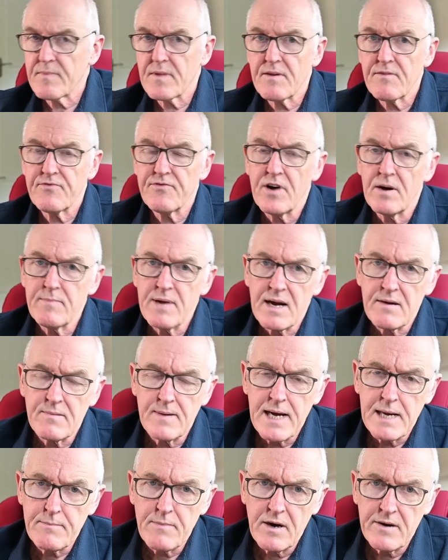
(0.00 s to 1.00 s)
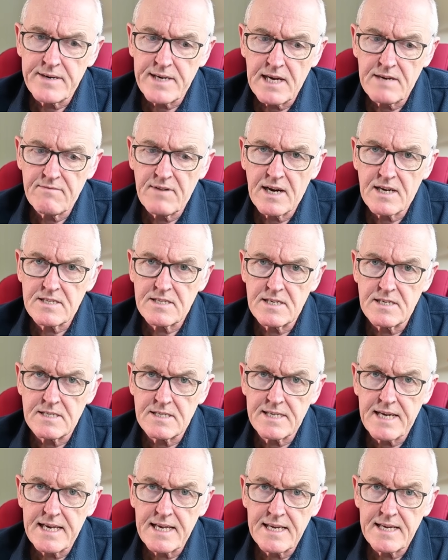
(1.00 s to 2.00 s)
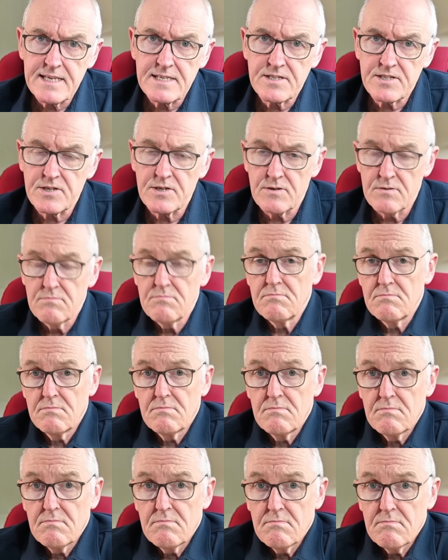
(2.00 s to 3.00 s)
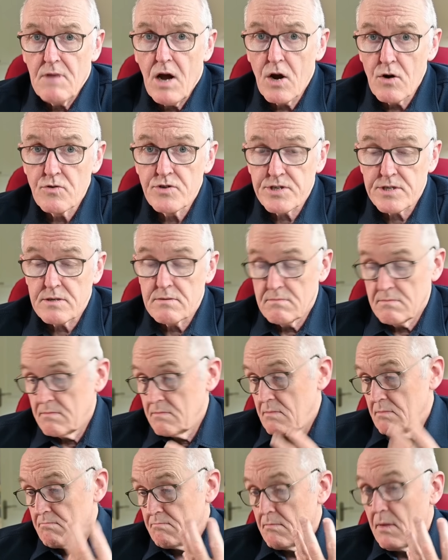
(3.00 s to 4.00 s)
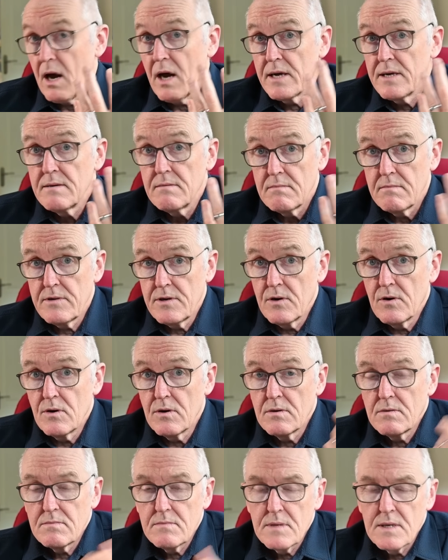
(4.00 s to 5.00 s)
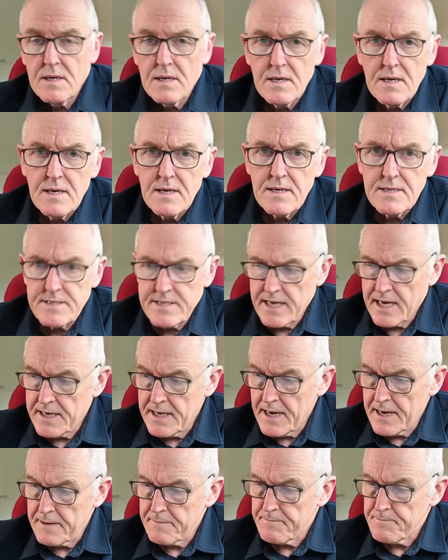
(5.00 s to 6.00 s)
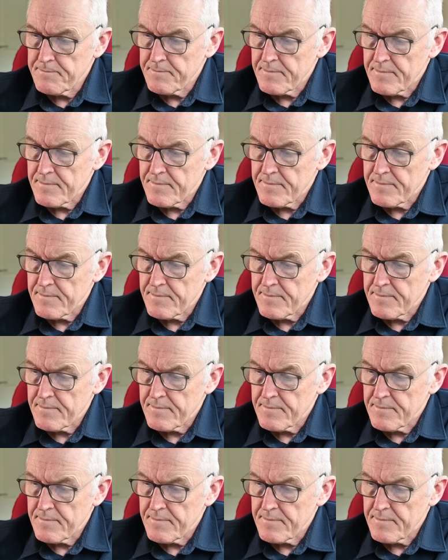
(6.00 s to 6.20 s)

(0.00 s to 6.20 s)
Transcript: from mRNA vaccines getting into host, your DNA.